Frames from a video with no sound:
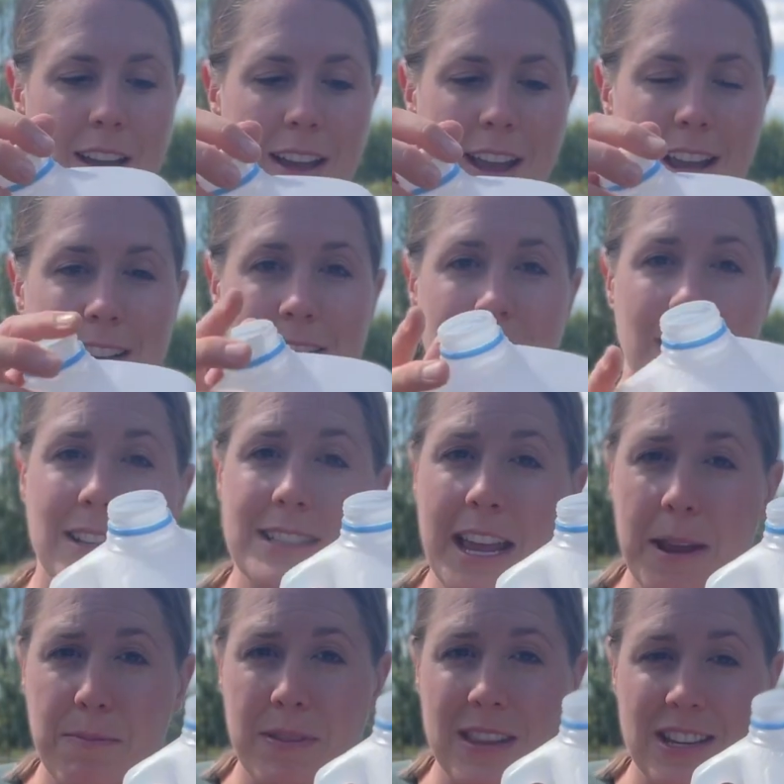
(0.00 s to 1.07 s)
and
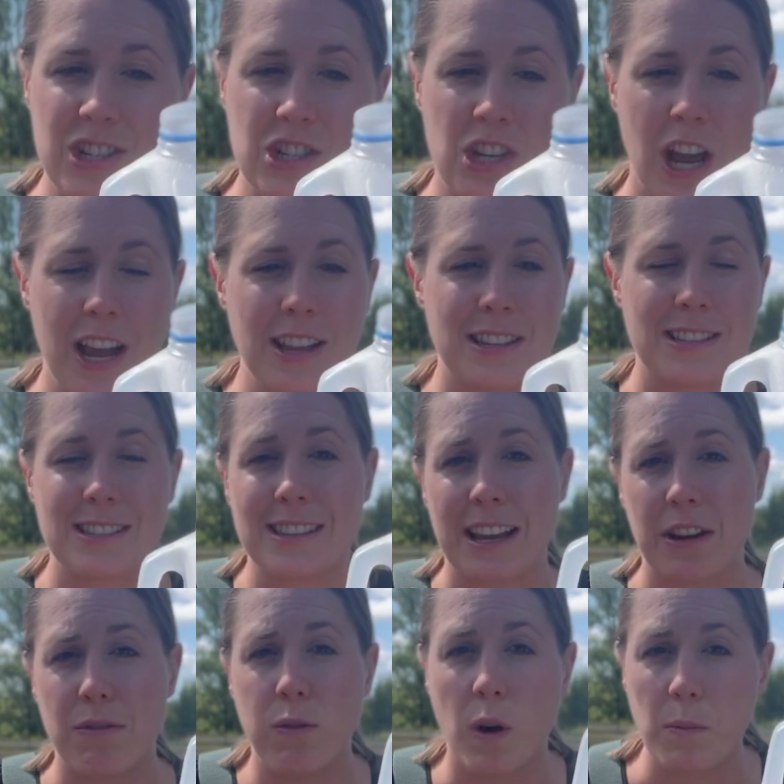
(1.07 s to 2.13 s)
tape this shut. This is
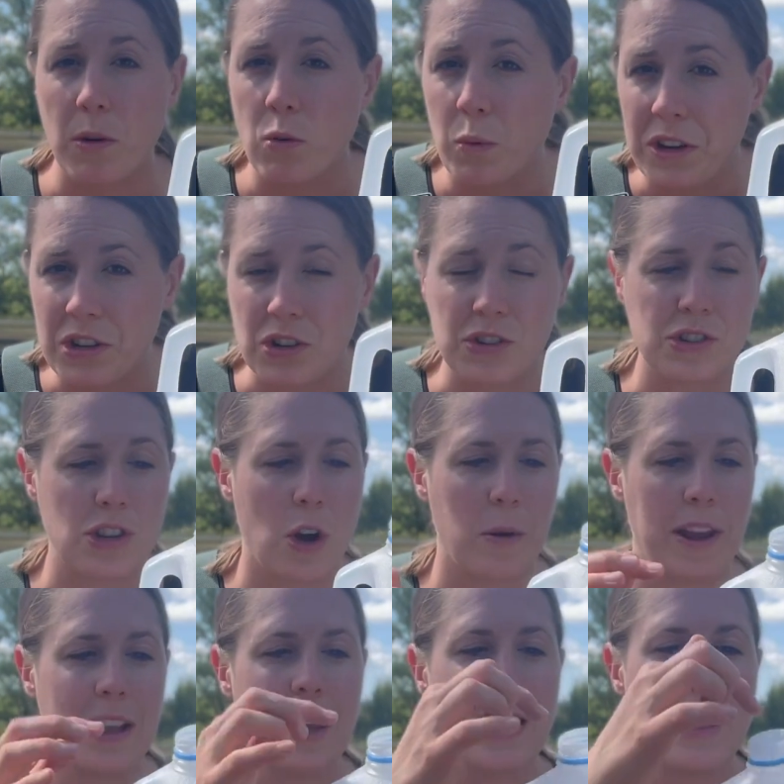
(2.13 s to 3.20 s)
like a form of winter
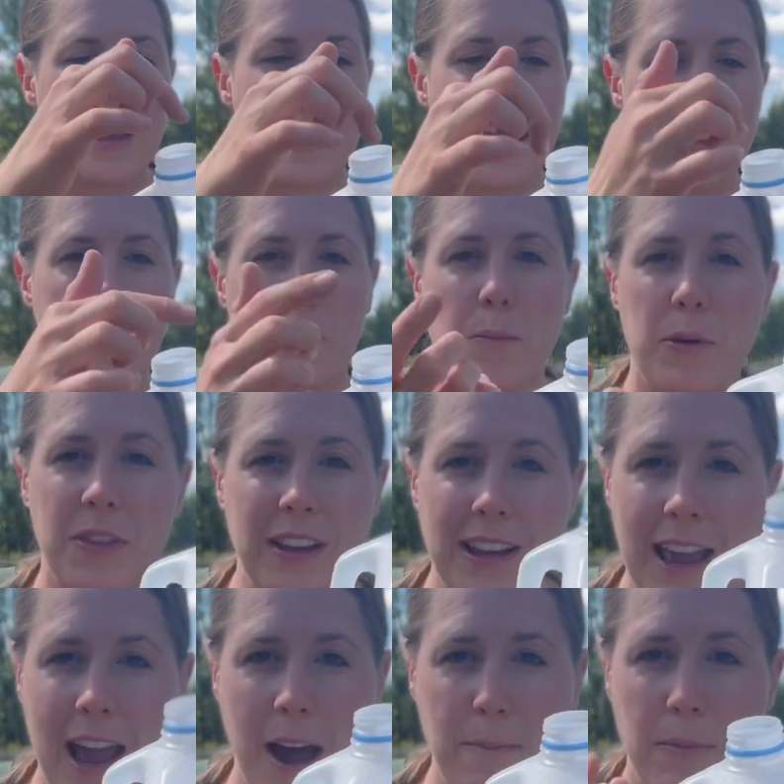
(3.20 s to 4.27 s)
sowing and you could put the
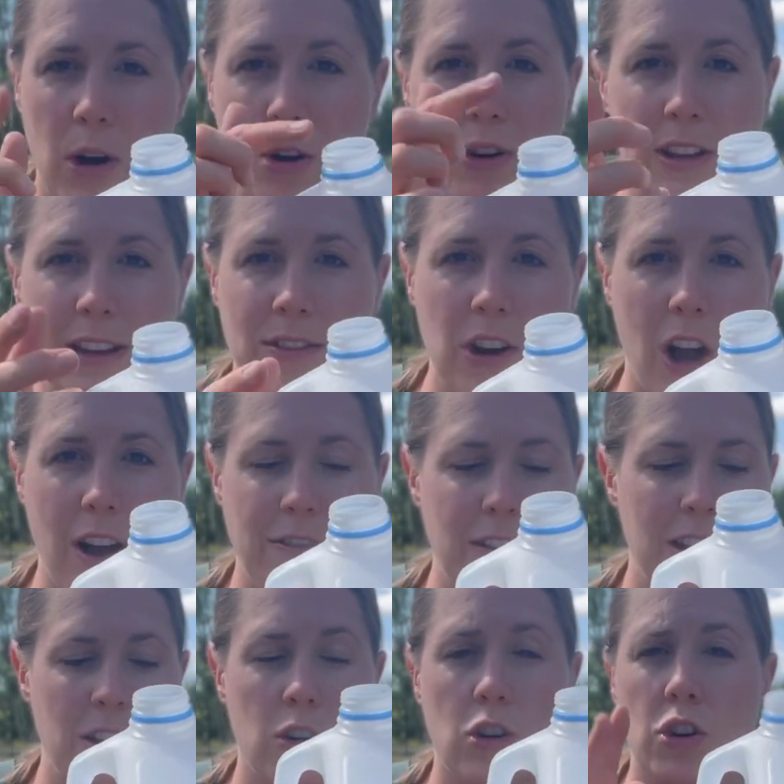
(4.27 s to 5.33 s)
cap on or leave it off
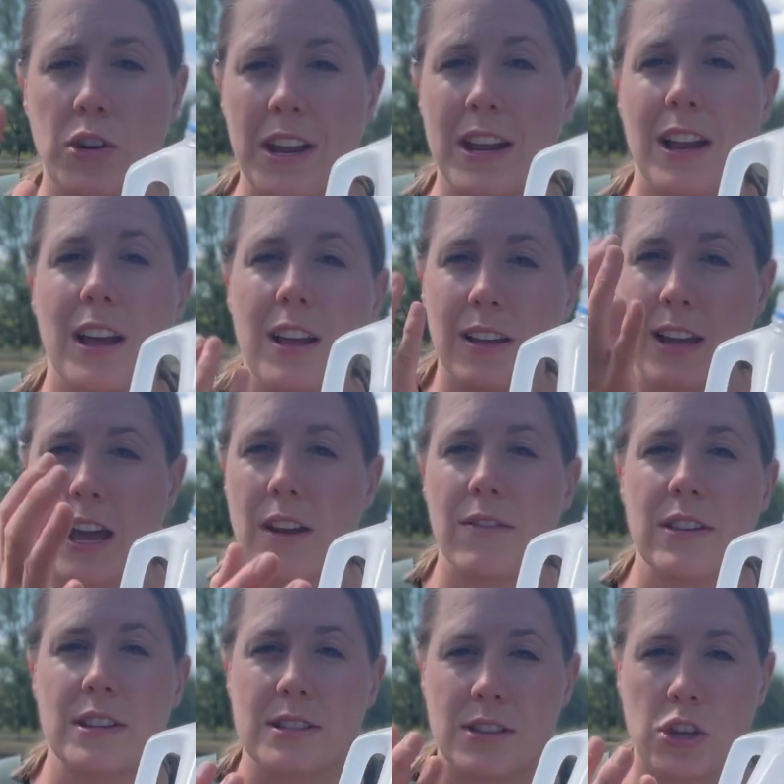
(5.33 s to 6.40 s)
and it'll create kind of
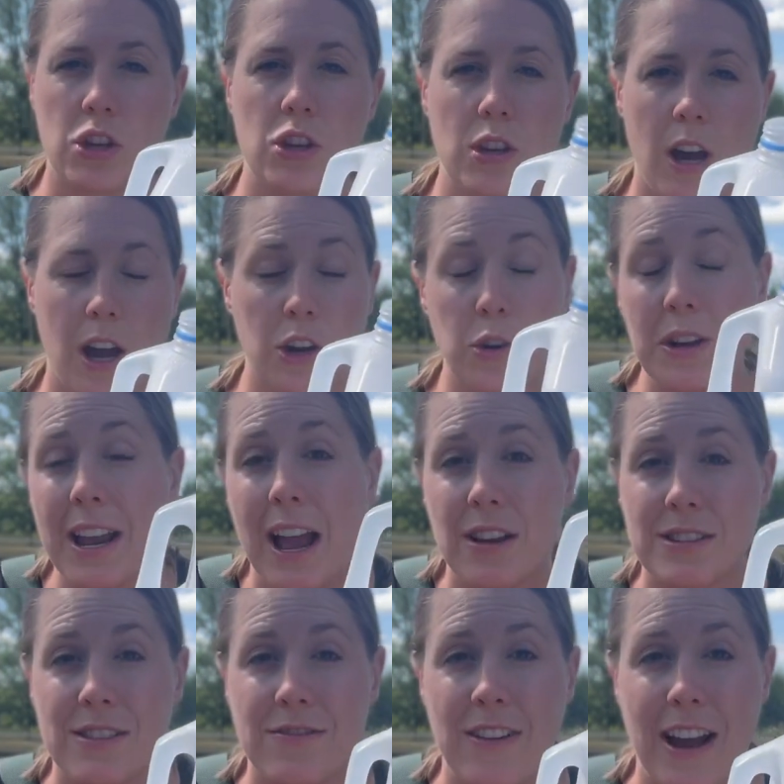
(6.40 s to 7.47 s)
this uh,
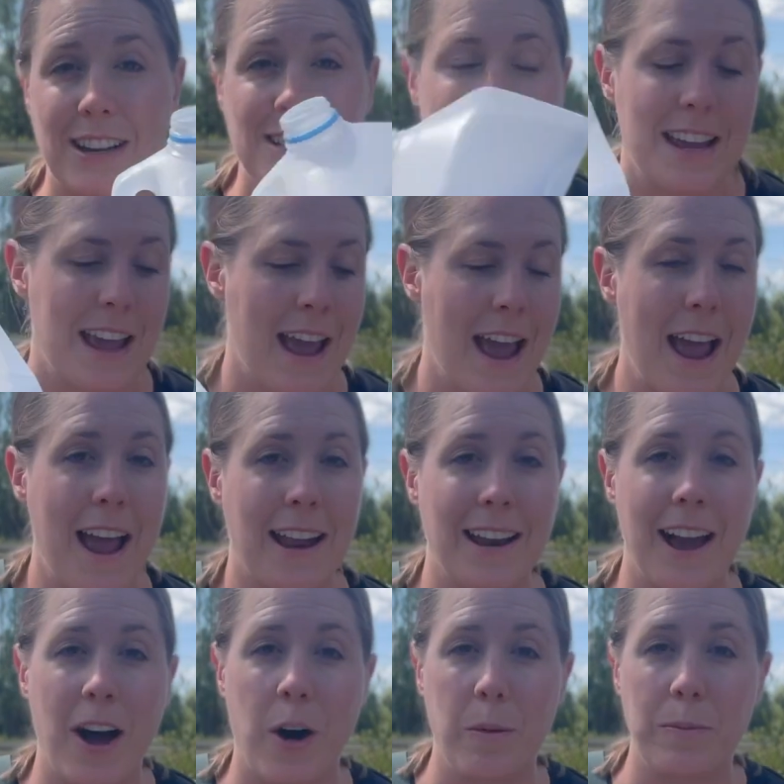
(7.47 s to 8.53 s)
greenhouse effect and
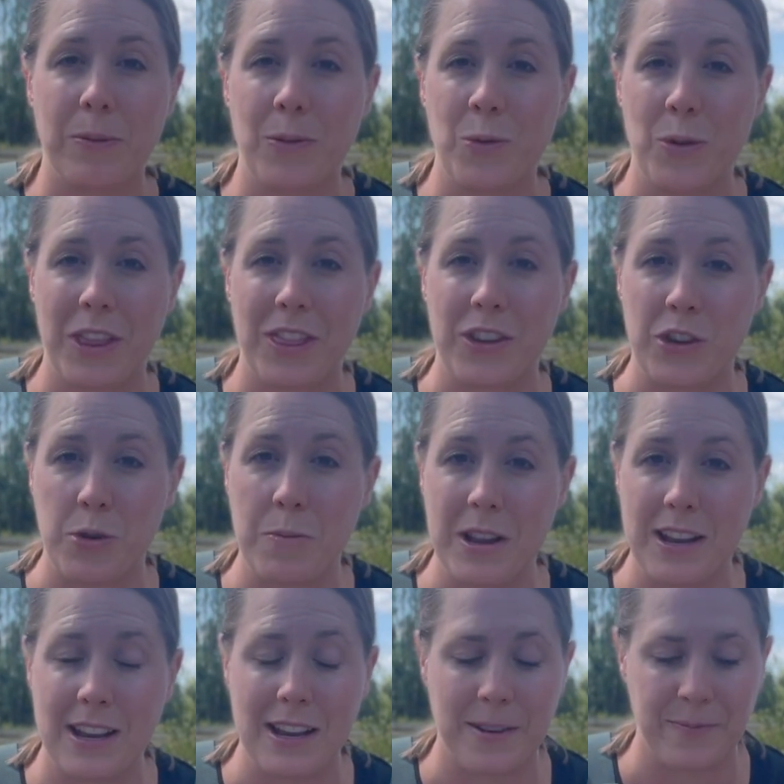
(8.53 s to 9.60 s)
help with the humidity.